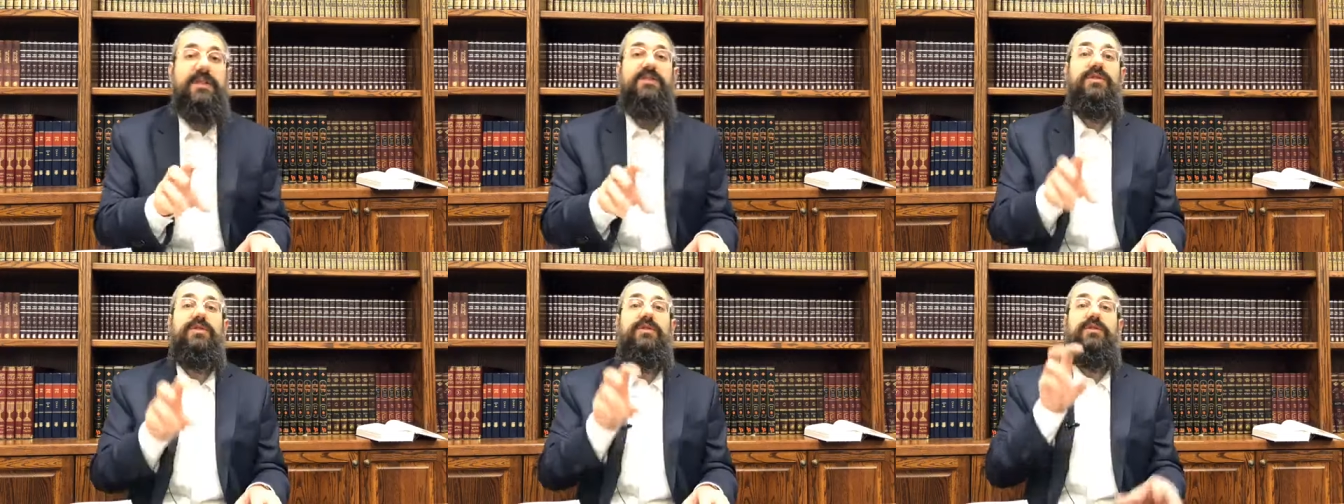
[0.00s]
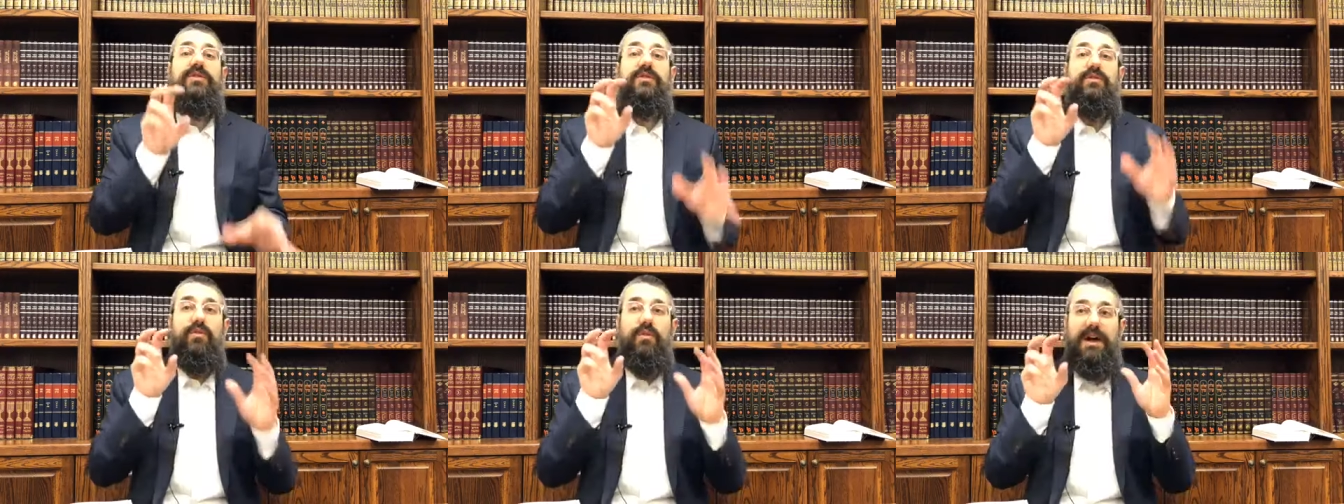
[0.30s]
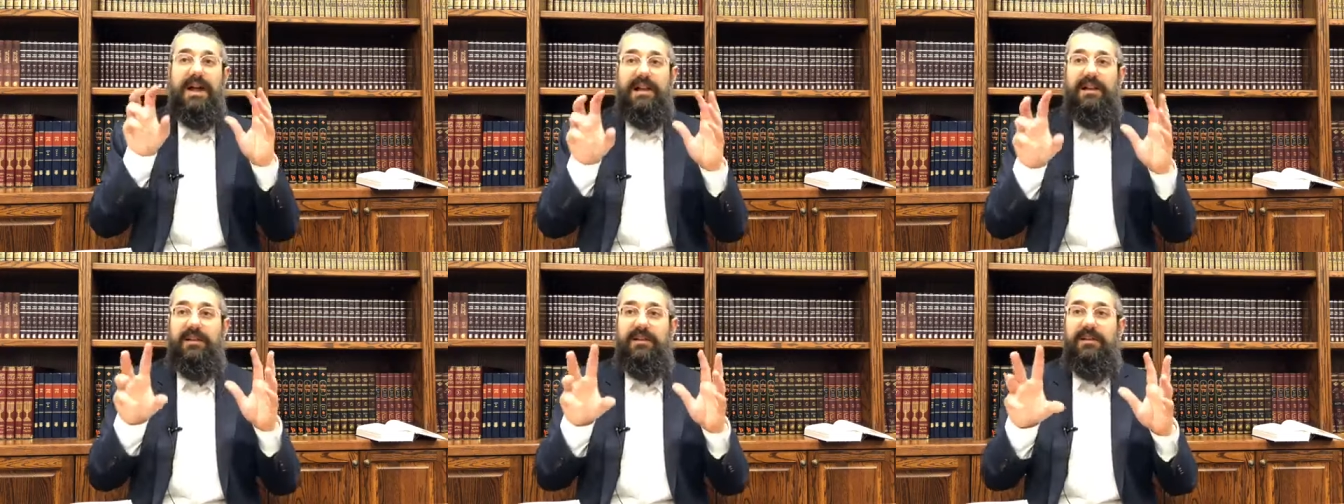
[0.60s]
to
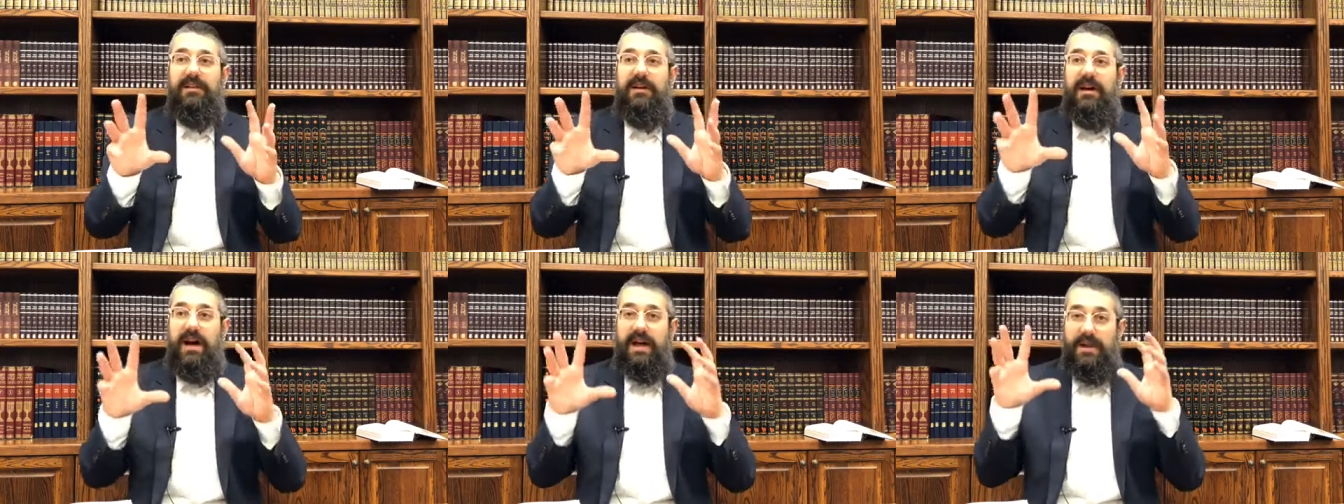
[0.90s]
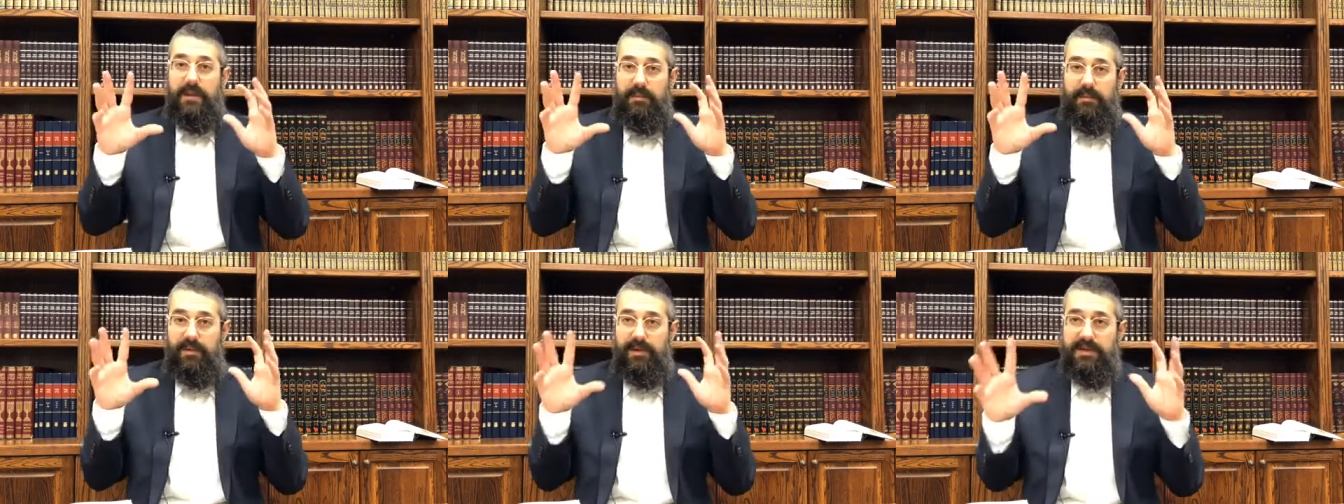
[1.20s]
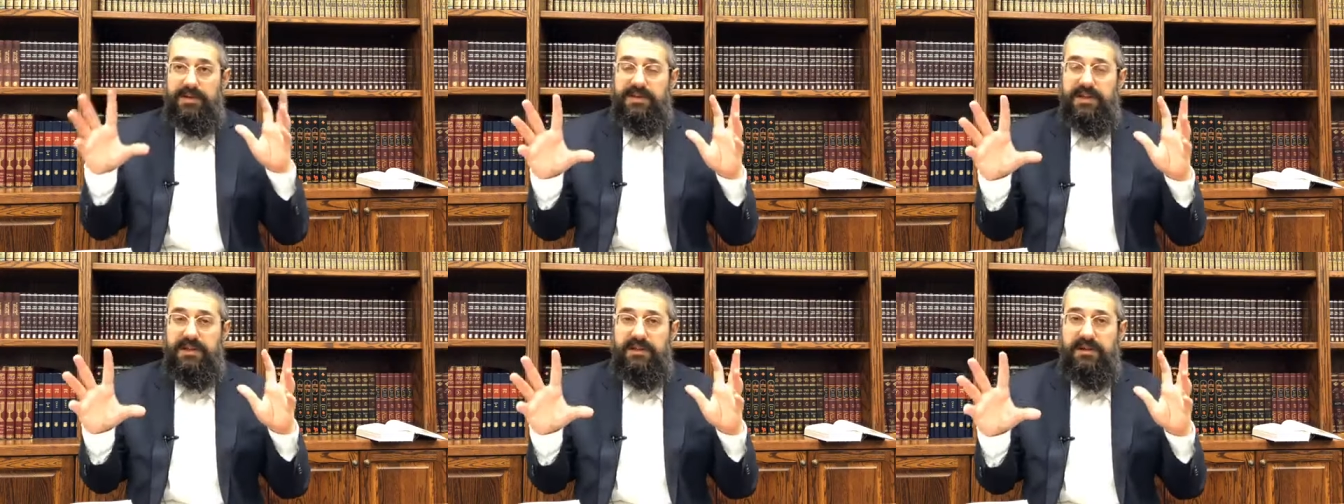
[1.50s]
dwell on a
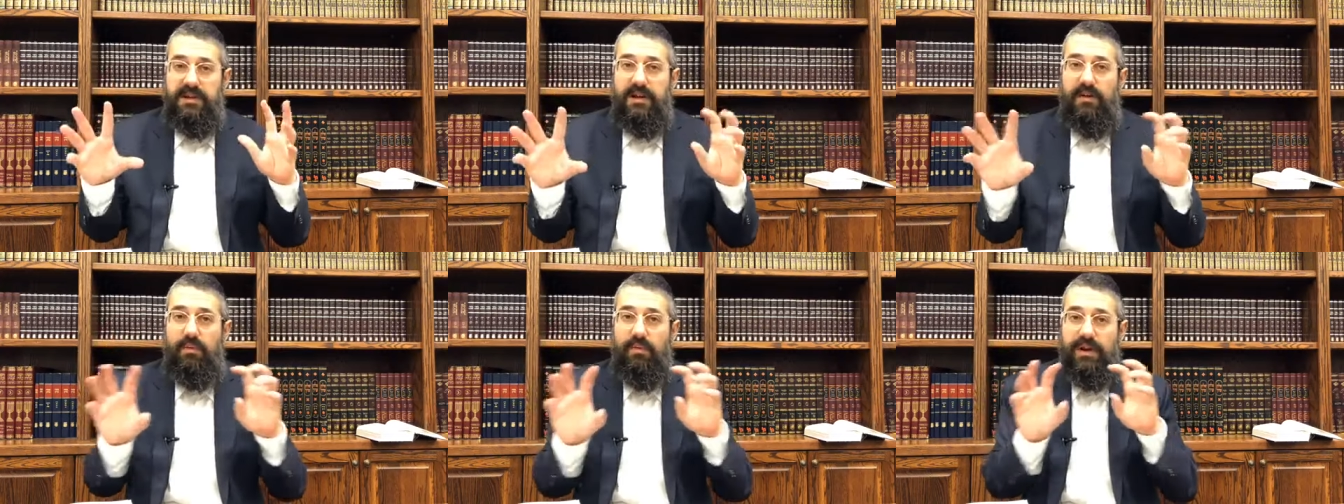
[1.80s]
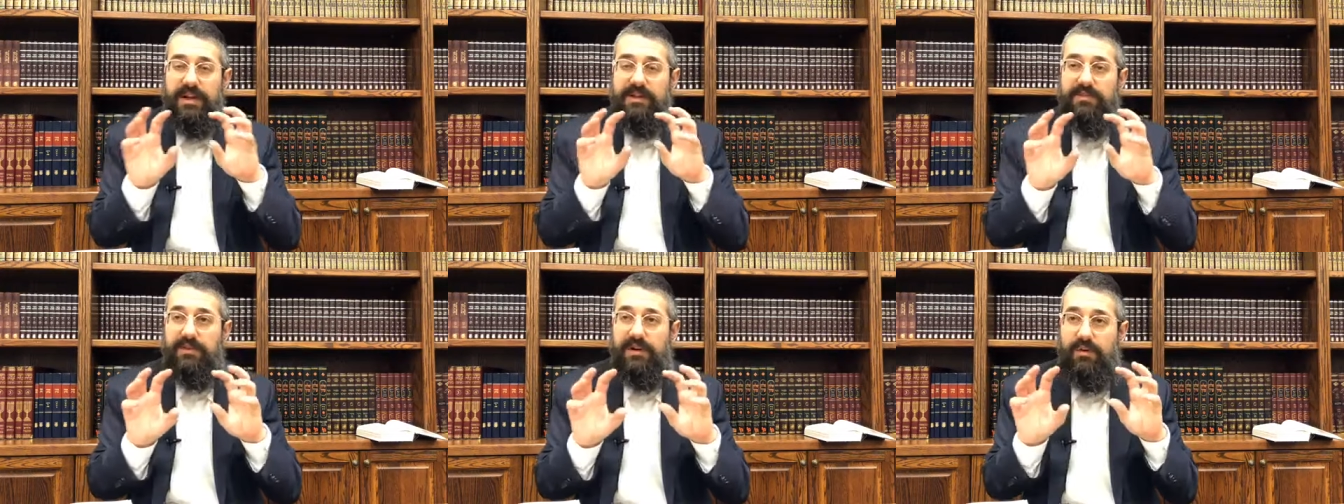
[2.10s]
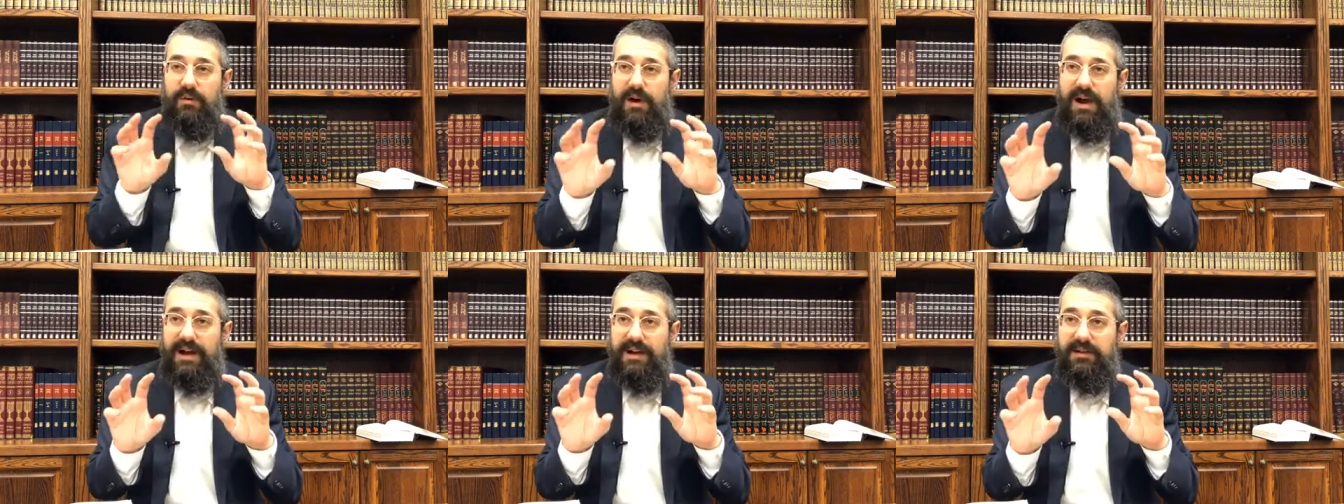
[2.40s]
person, what is
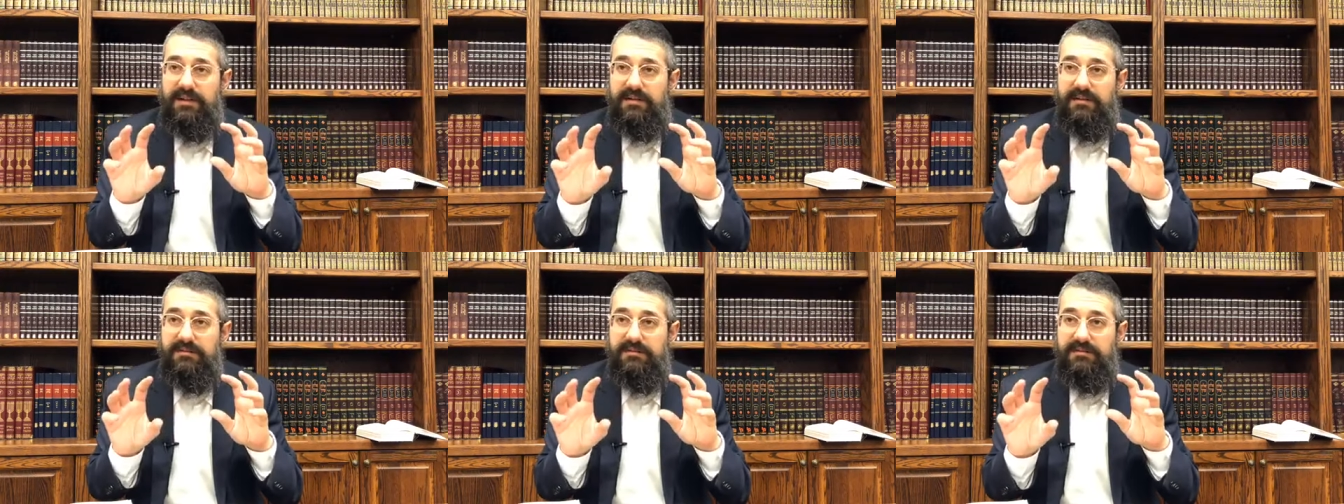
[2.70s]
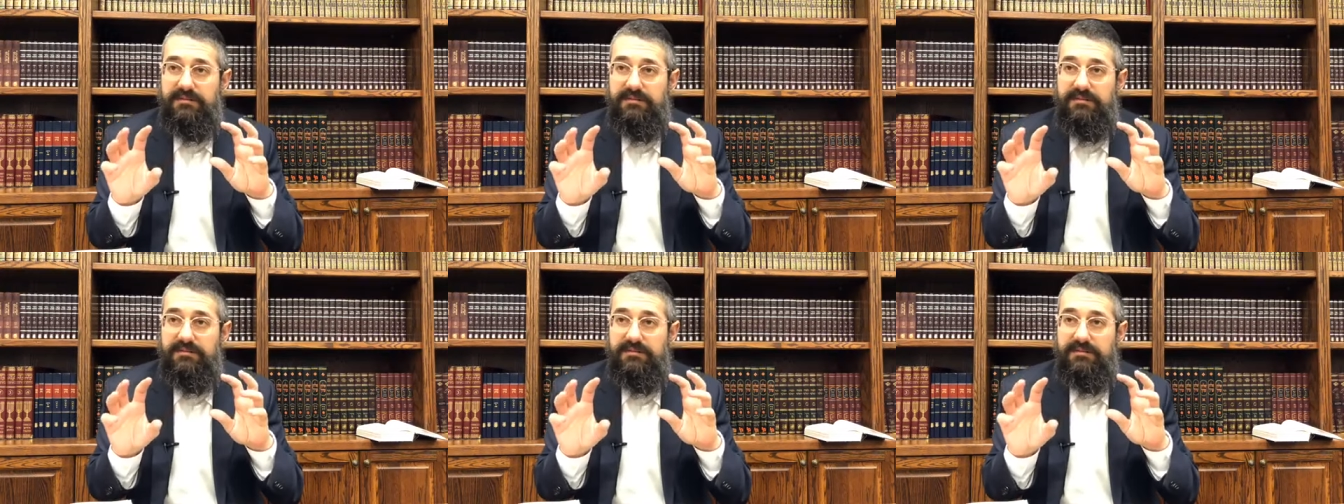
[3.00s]
required?